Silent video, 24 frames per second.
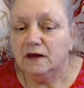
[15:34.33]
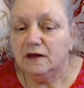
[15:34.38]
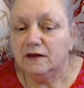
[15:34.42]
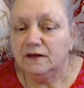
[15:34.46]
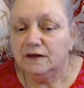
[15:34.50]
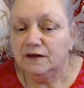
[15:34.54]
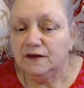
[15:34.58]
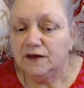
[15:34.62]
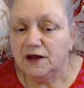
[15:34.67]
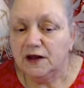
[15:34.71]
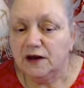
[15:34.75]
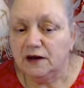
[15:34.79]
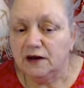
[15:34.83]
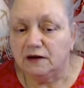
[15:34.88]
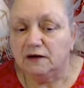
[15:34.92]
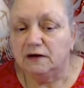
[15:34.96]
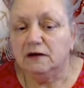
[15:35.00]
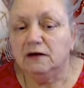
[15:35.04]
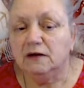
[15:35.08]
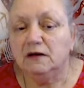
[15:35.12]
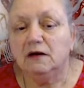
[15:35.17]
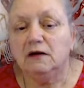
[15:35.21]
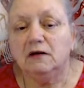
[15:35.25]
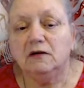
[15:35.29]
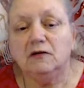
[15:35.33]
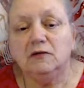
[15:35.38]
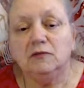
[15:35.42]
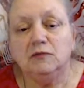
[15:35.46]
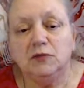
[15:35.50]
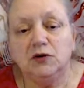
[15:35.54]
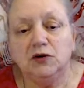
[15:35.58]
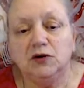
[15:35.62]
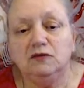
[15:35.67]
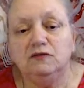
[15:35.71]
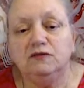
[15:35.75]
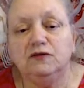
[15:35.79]
Then I'll
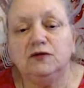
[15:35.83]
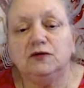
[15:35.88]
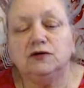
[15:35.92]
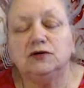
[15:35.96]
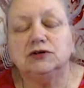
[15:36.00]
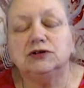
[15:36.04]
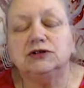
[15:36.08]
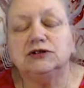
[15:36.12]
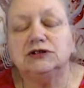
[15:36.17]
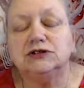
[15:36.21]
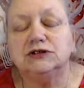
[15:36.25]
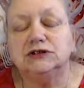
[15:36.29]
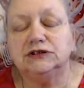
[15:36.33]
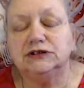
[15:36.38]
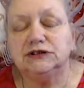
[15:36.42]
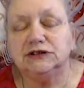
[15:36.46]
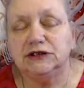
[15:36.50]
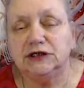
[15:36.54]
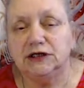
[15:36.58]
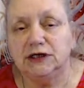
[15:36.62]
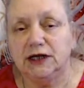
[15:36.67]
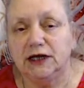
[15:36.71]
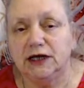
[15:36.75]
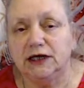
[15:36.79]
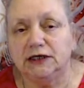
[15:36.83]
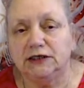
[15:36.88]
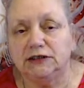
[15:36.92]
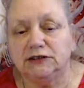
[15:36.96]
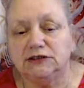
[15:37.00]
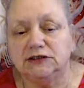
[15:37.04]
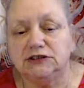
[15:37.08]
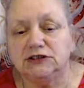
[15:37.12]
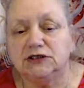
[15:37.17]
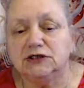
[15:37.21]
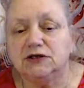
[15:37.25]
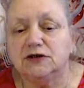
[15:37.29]
move on to select